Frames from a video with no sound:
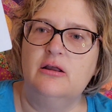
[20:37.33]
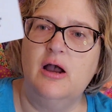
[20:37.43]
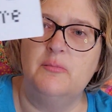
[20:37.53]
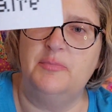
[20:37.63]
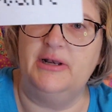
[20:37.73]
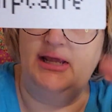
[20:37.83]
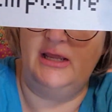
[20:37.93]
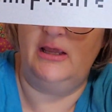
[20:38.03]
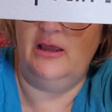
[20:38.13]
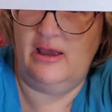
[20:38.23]

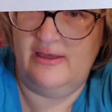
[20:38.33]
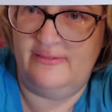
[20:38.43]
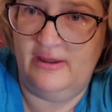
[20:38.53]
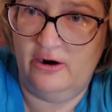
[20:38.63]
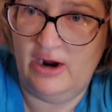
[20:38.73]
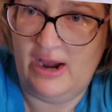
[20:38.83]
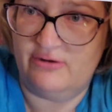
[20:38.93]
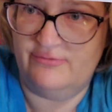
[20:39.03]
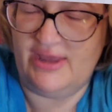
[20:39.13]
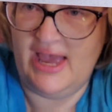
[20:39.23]
company, and they're
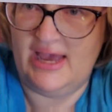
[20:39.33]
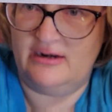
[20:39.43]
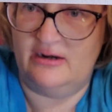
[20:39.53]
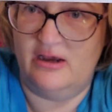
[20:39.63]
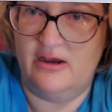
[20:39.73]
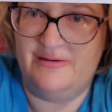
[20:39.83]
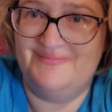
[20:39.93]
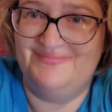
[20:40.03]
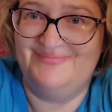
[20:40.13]
out of Canada.